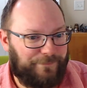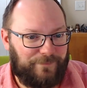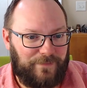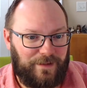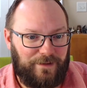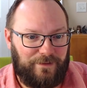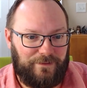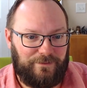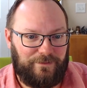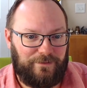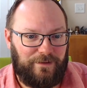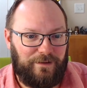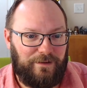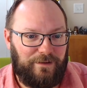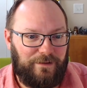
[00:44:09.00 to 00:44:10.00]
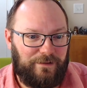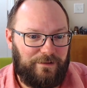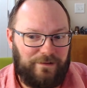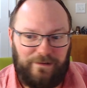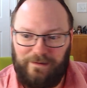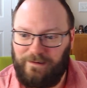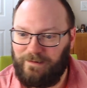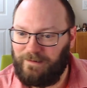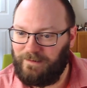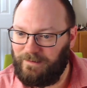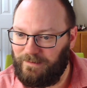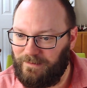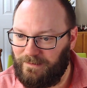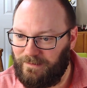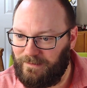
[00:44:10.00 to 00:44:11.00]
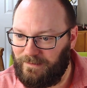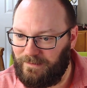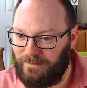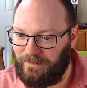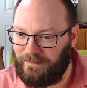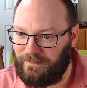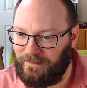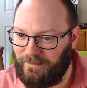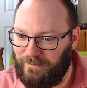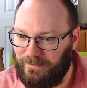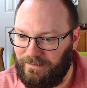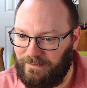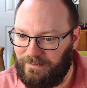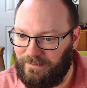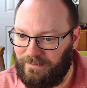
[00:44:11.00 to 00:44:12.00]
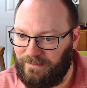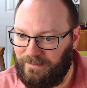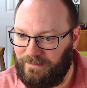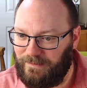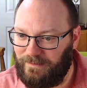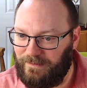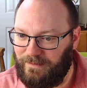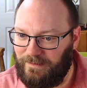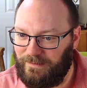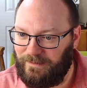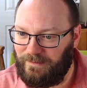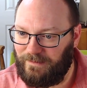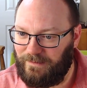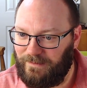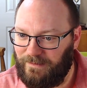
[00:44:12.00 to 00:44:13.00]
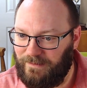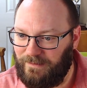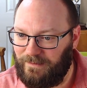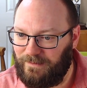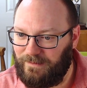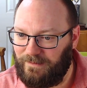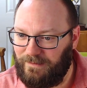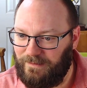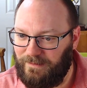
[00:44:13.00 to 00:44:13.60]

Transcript: No one is speaking in this clip.